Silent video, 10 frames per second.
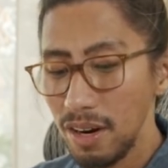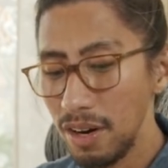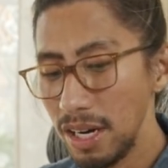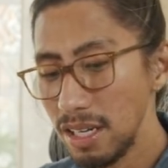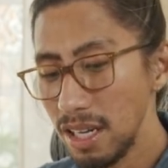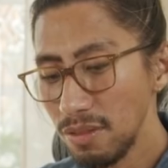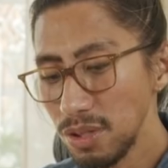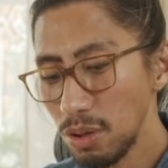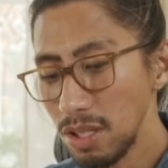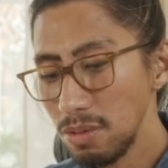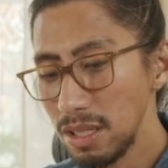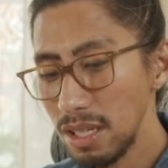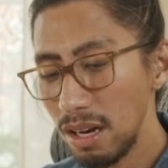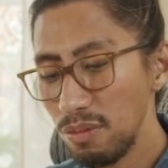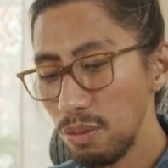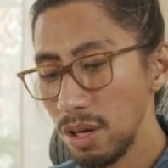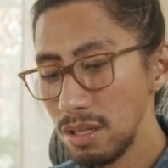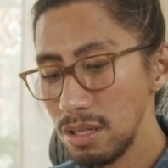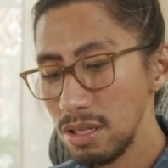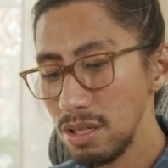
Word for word: All right, King of Swords with a 10 of Wands.